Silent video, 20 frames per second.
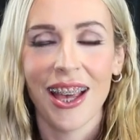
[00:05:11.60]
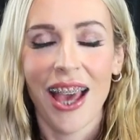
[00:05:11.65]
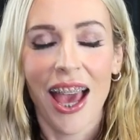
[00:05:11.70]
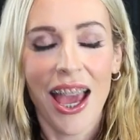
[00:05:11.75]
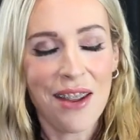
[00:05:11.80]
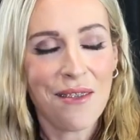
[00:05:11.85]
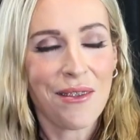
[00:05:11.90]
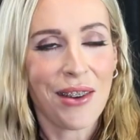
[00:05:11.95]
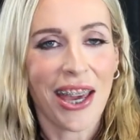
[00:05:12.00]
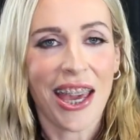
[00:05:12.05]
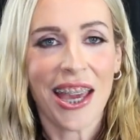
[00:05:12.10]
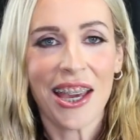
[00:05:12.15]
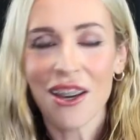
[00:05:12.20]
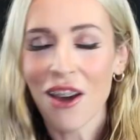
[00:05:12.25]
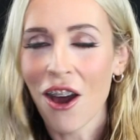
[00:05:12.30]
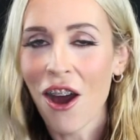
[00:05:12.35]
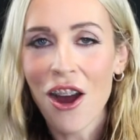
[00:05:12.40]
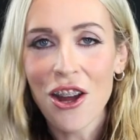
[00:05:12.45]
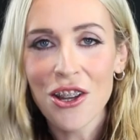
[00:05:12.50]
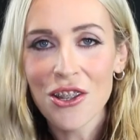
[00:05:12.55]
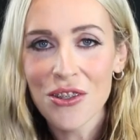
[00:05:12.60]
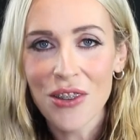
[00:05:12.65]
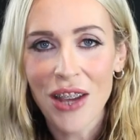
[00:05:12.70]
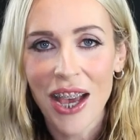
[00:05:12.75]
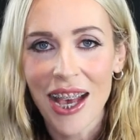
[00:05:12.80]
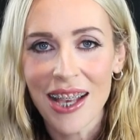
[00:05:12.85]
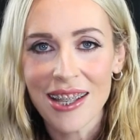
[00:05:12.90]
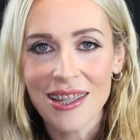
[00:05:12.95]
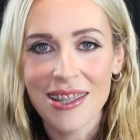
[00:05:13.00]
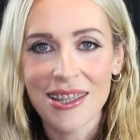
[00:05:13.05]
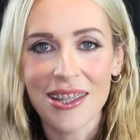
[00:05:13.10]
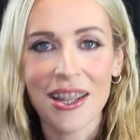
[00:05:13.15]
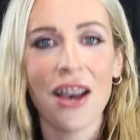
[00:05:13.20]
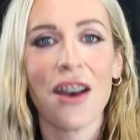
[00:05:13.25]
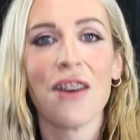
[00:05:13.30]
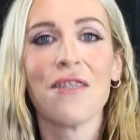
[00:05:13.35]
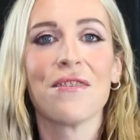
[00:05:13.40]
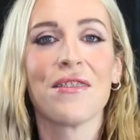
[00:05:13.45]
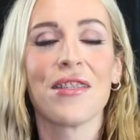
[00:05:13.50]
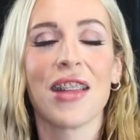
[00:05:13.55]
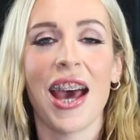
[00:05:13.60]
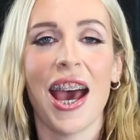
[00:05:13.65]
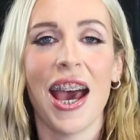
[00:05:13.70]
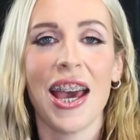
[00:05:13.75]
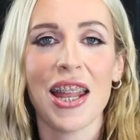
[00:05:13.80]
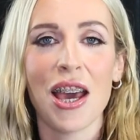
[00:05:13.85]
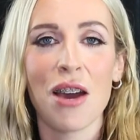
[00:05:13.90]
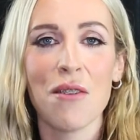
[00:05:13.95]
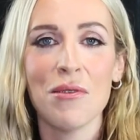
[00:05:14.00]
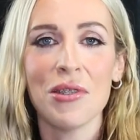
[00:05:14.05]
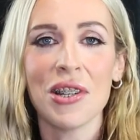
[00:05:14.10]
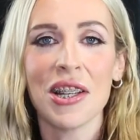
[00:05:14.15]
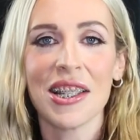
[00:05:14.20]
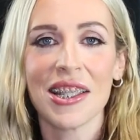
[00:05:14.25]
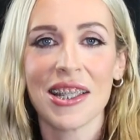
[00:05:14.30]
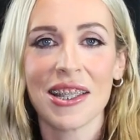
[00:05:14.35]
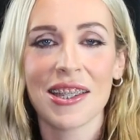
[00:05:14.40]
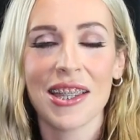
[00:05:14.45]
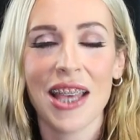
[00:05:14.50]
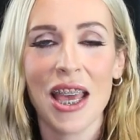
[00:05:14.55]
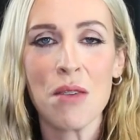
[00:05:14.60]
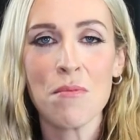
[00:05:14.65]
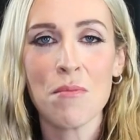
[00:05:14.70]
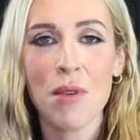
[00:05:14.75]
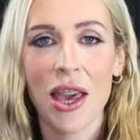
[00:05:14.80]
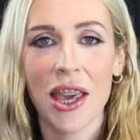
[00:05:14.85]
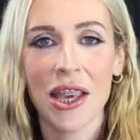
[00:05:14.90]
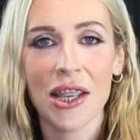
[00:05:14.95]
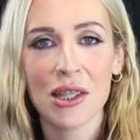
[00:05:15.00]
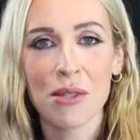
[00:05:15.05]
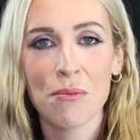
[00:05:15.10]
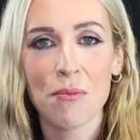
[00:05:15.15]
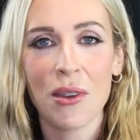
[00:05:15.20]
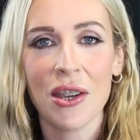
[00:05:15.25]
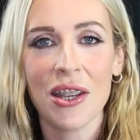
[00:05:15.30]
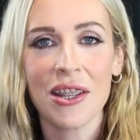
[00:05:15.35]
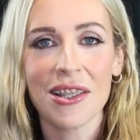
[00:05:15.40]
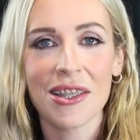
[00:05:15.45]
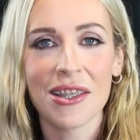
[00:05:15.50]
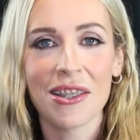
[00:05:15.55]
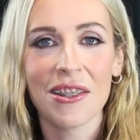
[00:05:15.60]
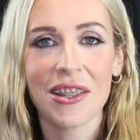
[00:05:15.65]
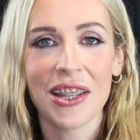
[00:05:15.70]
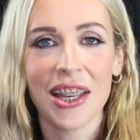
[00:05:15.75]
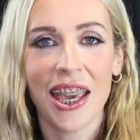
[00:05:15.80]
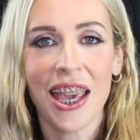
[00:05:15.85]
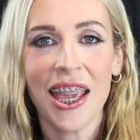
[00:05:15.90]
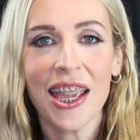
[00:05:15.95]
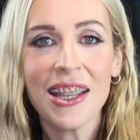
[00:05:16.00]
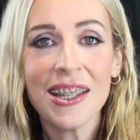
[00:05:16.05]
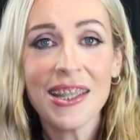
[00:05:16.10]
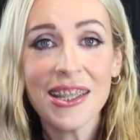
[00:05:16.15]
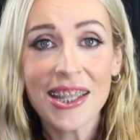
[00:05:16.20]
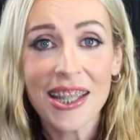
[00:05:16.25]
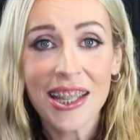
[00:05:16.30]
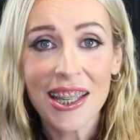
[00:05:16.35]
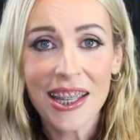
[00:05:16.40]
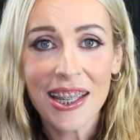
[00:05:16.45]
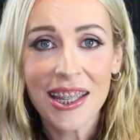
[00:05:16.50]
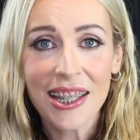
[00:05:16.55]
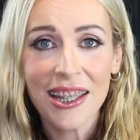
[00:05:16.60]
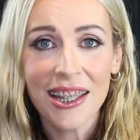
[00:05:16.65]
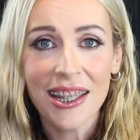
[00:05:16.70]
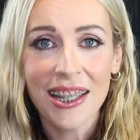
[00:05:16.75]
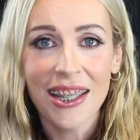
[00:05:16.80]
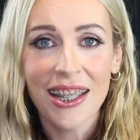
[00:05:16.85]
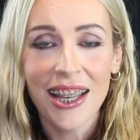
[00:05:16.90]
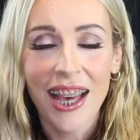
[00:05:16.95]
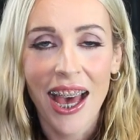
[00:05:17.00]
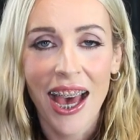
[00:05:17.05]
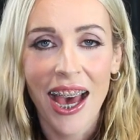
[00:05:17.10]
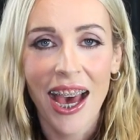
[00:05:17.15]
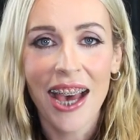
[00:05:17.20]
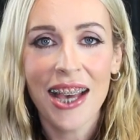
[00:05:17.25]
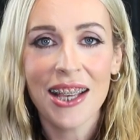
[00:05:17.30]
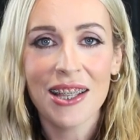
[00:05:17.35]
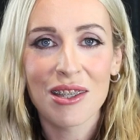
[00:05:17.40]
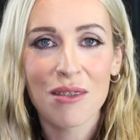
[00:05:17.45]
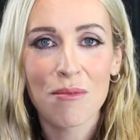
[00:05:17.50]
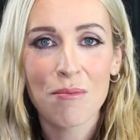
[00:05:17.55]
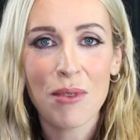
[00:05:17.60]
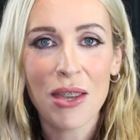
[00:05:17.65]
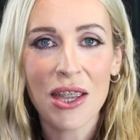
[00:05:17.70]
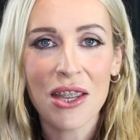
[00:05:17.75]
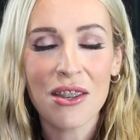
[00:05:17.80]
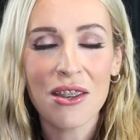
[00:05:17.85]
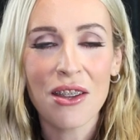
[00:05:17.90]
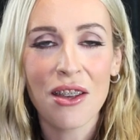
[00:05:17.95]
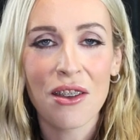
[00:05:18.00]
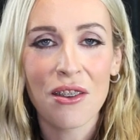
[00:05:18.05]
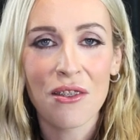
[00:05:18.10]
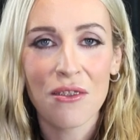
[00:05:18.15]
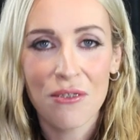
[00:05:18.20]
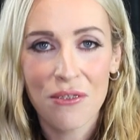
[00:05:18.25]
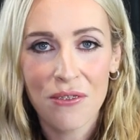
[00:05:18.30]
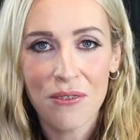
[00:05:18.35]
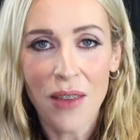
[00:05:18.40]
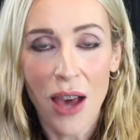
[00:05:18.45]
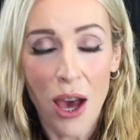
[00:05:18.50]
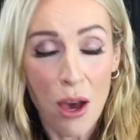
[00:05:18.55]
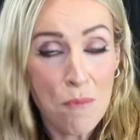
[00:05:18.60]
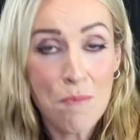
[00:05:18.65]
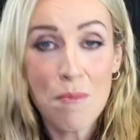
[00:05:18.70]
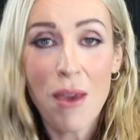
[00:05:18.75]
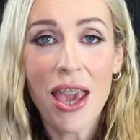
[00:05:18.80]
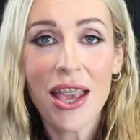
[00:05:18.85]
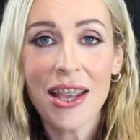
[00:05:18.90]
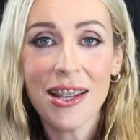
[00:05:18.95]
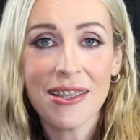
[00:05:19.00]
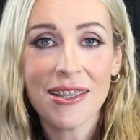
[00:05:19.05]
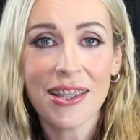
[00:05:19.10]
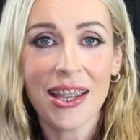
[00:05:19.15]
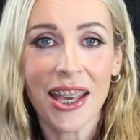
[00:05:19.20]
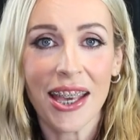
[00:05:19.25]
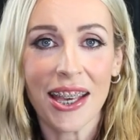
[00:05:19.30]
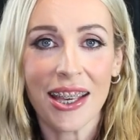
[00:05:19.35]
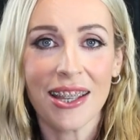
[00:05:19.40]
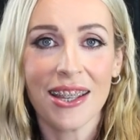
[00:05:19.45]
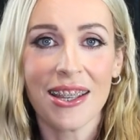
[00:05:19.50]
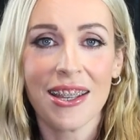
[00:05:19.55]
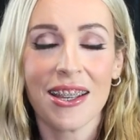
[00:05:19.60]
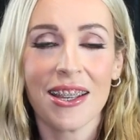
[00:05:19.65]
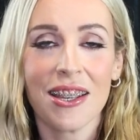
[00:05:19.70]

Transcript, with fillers: Anyway, in contrast of that, I wanted to say my experience learning Hindi has been amazing.